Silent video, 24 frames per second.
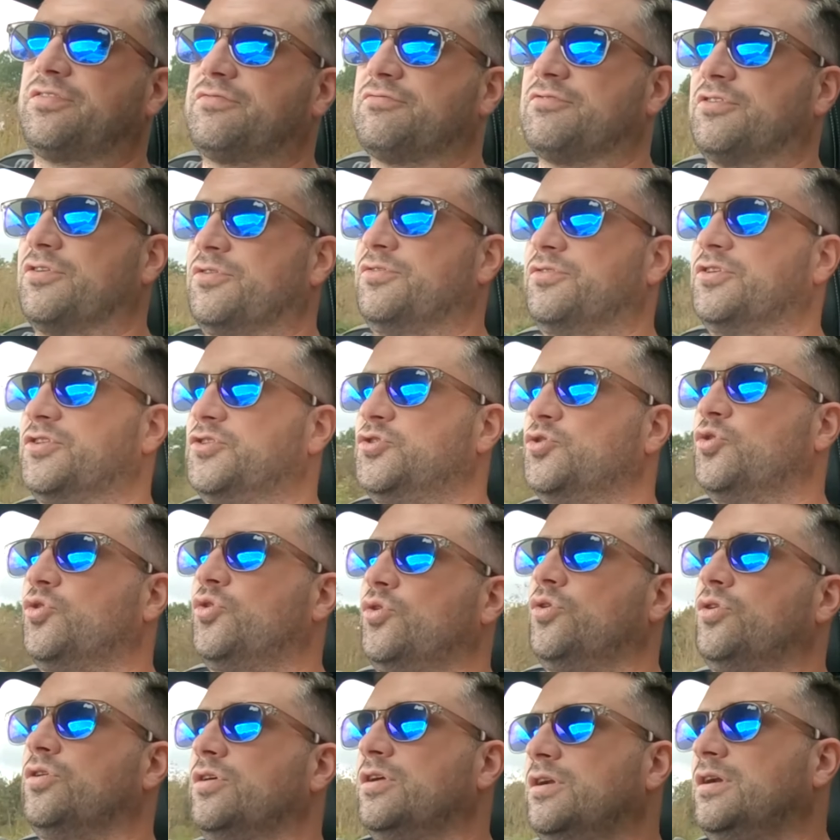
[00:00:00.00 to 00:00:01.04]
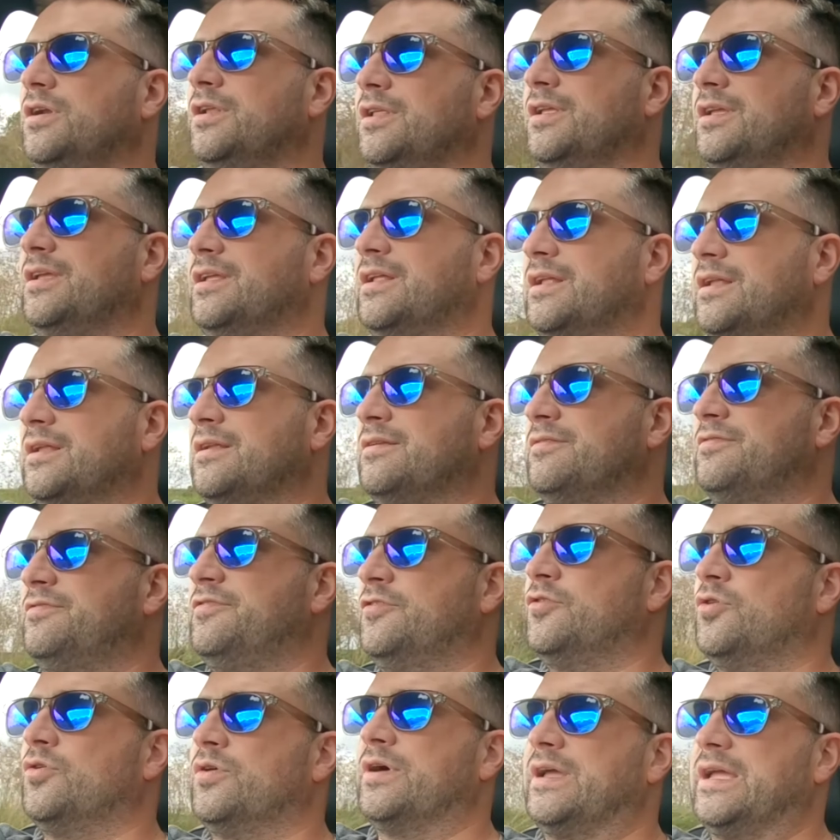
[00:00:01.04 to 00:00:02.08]
through the door
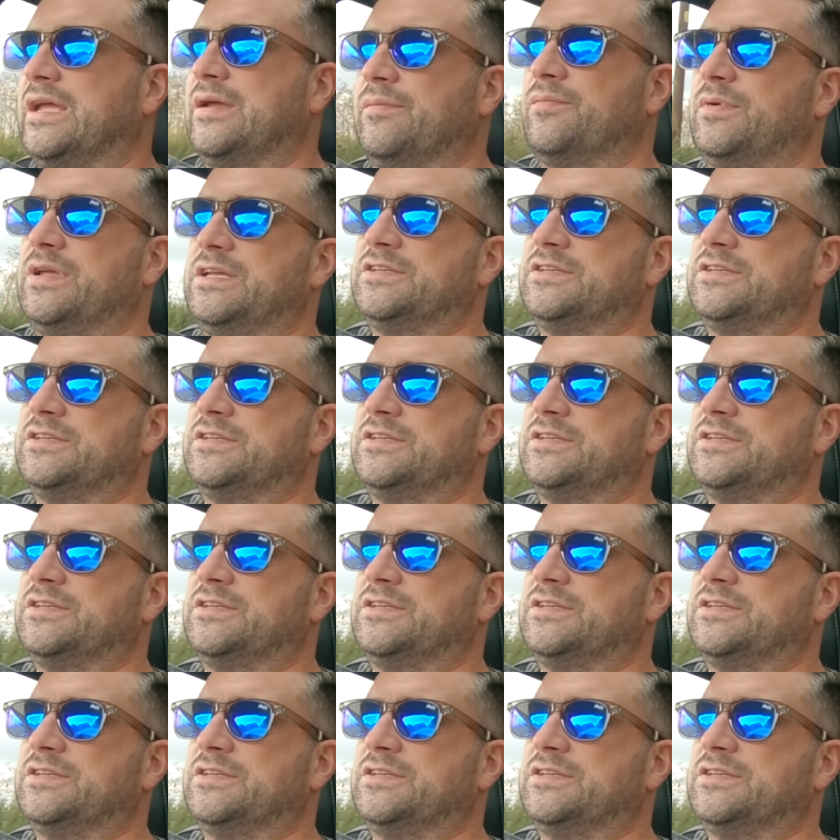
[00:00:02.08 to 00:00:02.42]
for him.